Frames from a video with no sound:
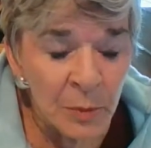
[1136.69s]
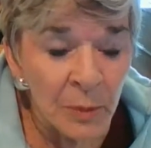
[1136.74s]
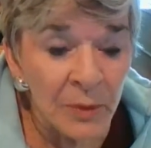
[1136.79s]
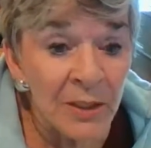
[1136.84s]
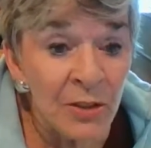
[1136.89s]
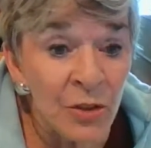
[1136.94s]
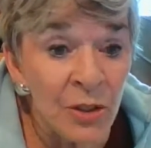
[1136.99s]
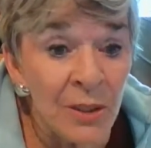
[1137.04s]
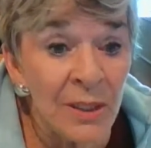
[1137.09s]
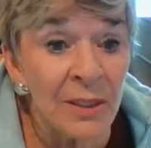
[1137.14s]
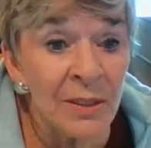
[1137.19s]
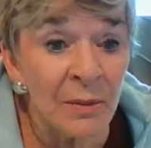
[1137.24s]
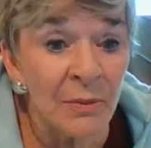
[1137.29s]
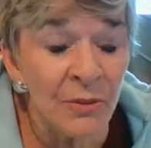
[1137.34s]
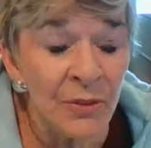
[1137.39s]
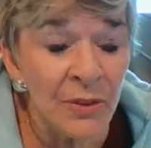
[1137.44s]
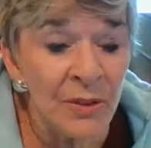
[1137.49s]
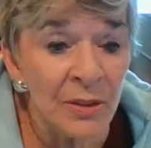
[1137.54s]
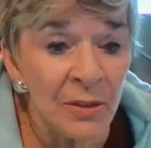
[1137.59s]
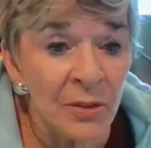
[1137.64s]
Well, they should get some
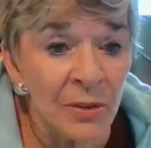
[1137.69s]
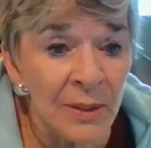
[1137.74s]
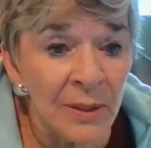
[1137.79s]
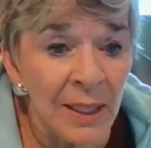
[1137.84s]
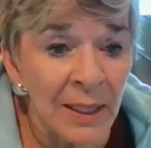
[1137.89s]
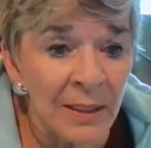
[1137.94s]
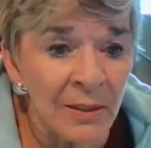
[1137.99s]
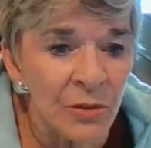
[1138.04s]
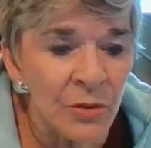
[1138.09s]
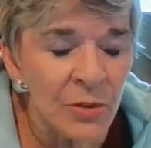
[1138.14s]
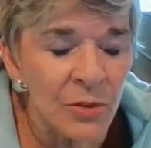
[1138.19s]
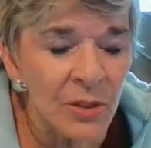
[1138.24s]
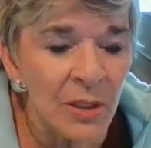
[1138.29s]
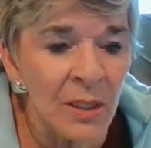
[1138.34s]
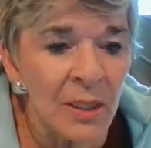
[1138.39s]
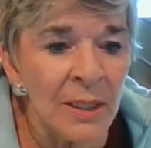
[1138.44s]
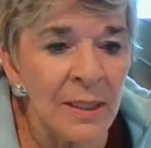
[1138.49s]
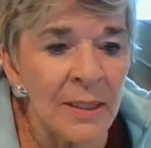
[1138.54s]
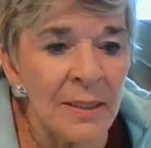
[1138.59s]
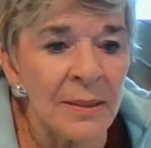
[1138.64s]
physical
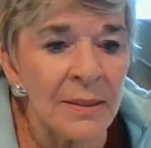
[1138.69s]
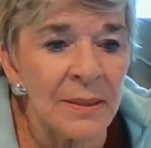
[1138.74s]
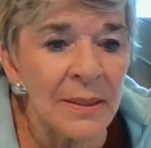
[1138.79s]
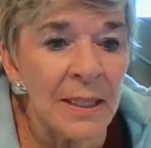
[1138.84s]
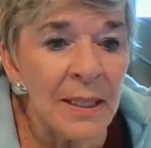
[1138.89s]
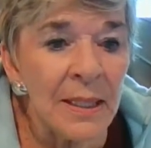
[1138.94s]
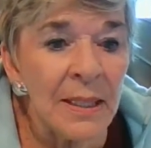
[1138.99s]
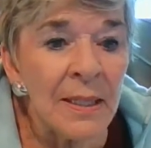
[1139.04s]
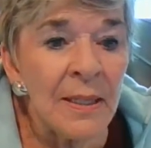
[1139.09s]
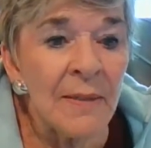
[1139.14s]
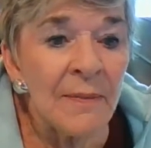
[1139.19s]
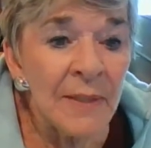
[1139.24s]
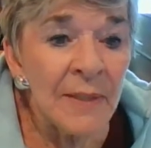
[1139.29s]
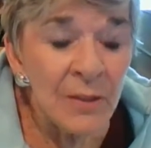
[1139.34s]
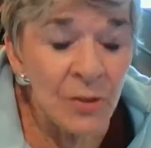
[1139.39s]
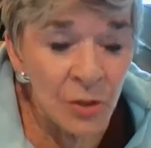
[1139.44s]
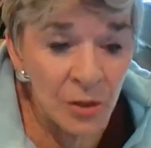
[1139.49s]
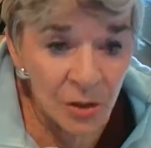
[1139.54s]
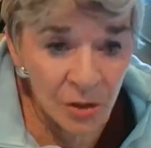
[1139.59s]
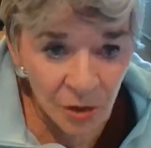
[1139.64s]
exercise. They
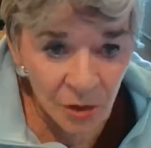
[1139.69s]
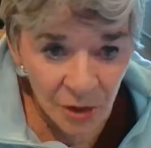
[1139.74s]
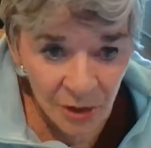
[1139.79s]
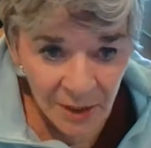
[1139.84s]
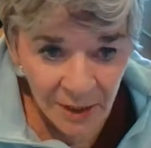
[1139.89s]
should start